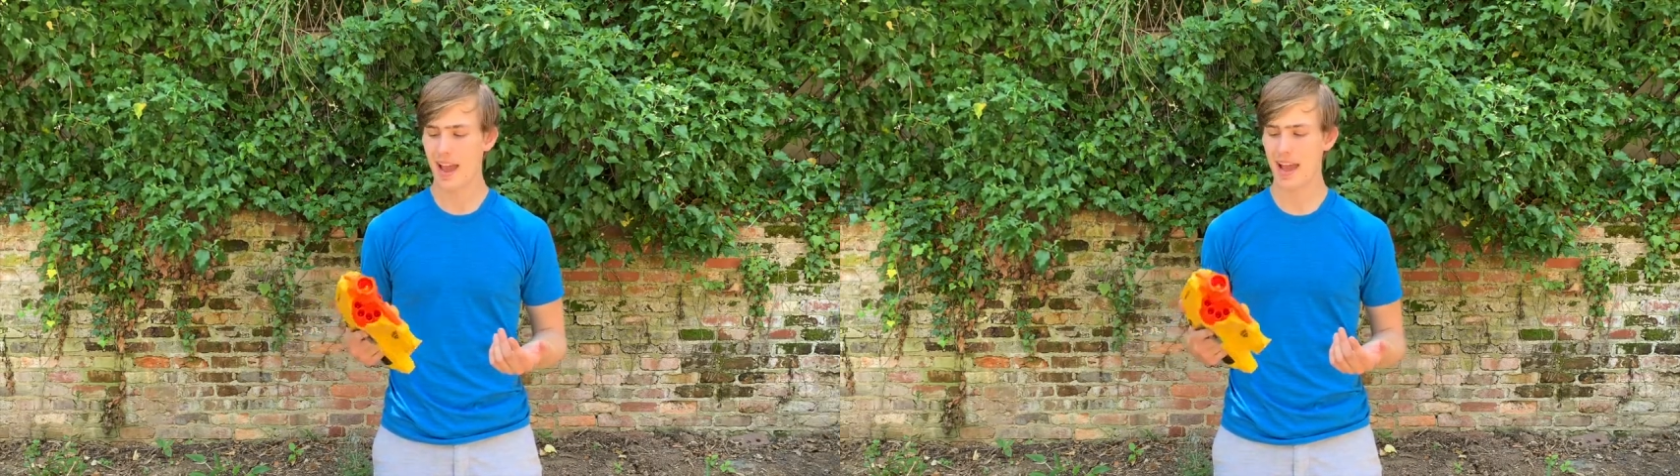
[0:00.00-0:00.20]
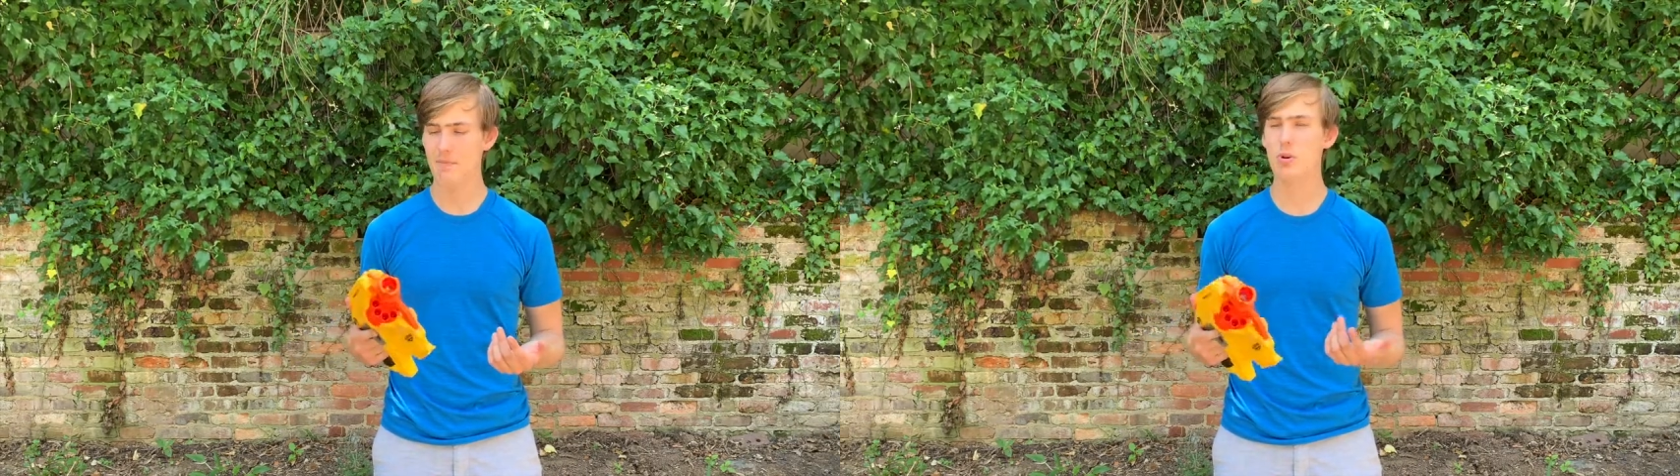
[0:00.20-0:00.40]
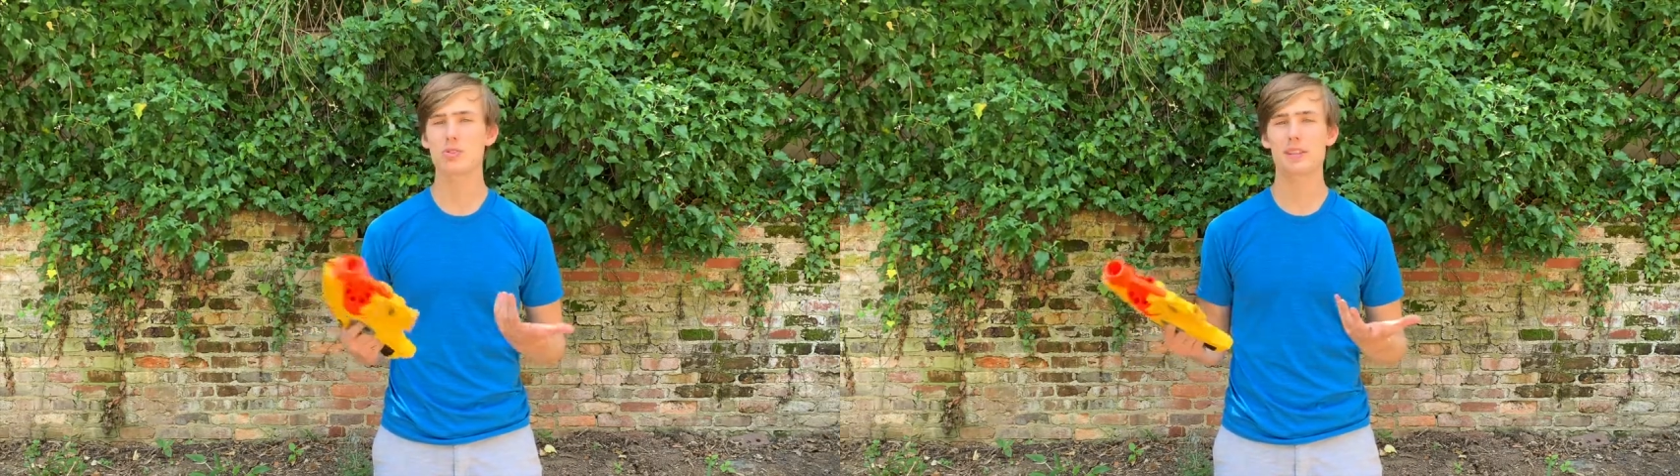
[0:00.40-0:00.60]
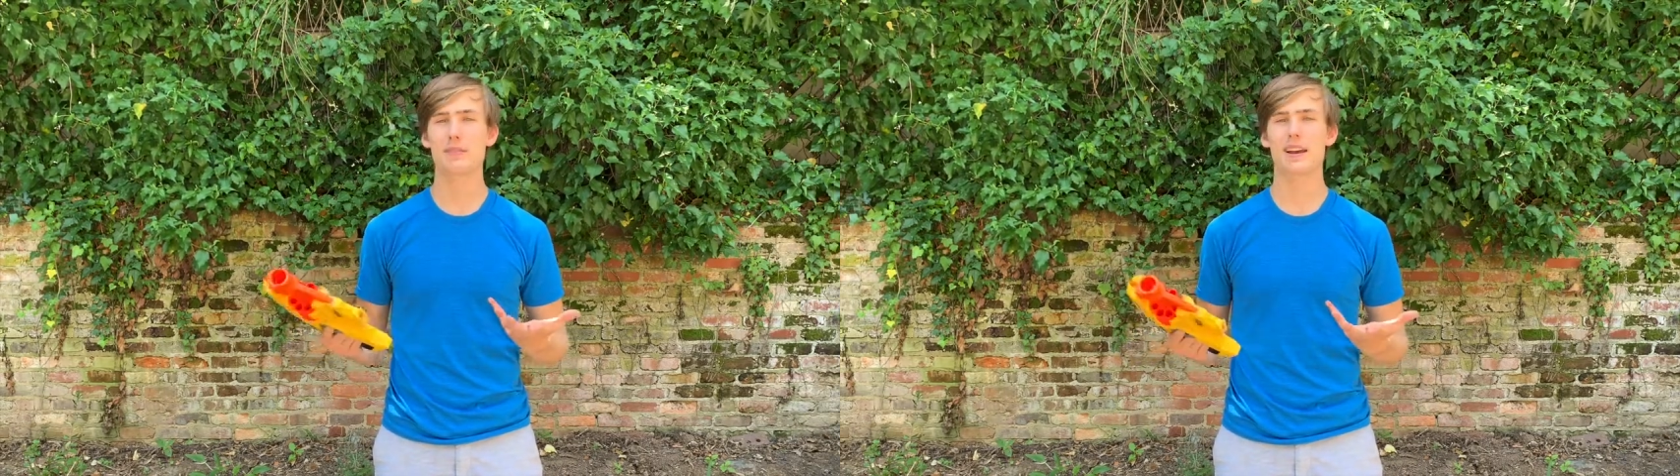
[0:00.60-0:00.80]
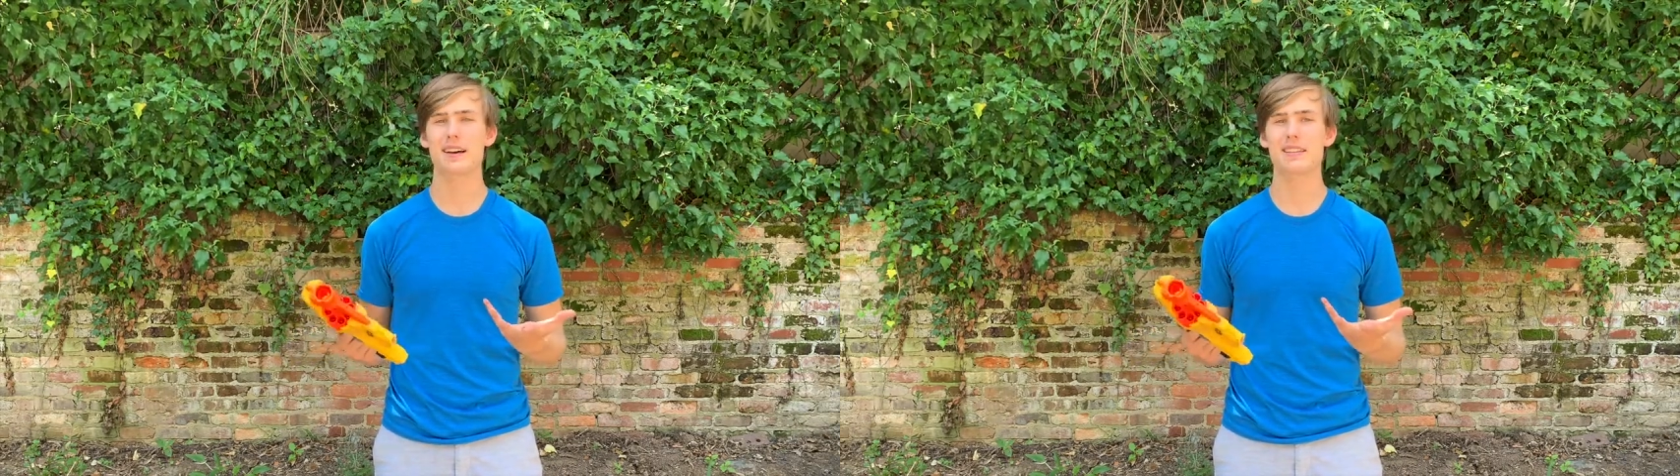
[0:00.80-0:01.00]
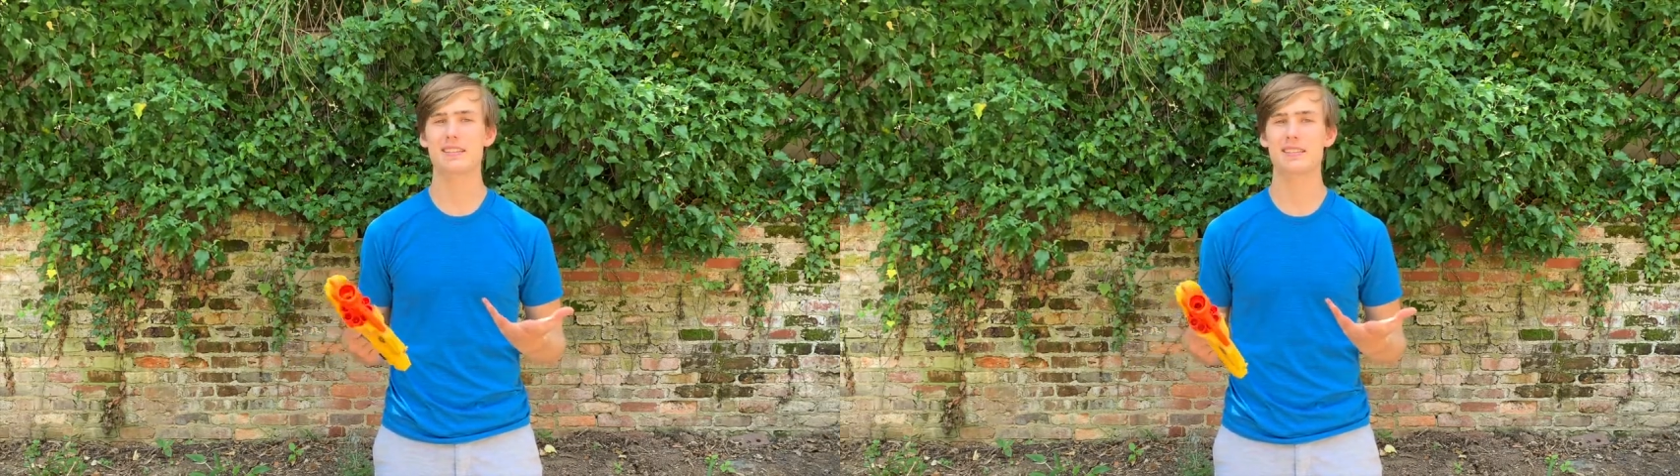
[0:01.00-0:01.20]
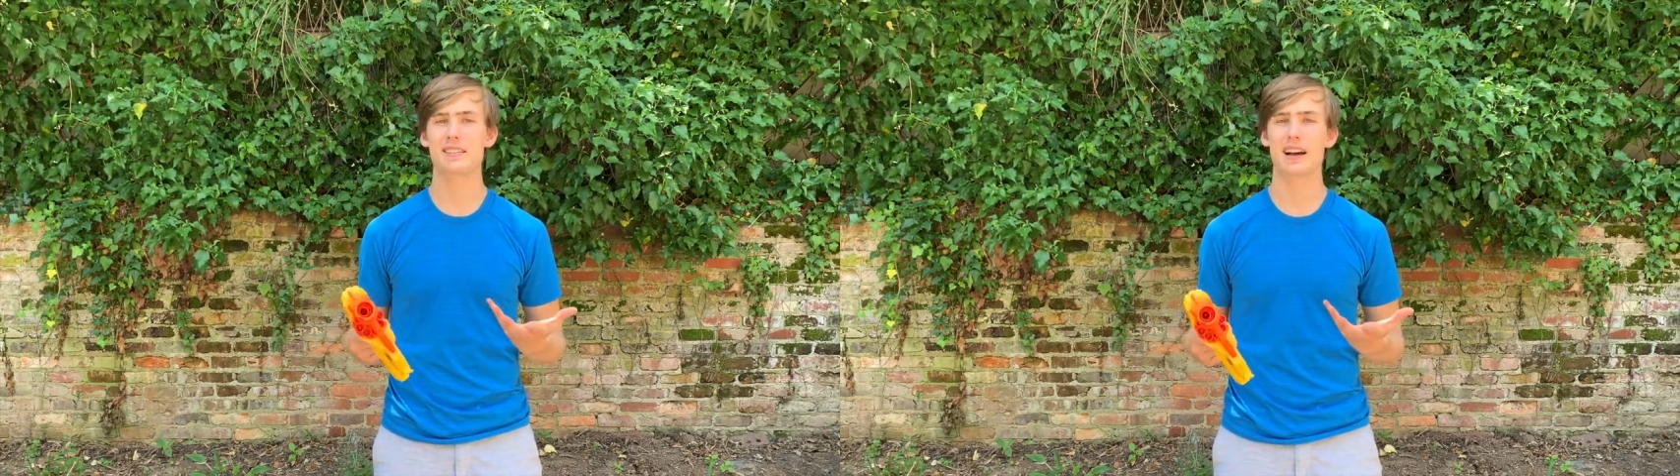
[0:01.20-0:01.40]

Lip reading: And mostly because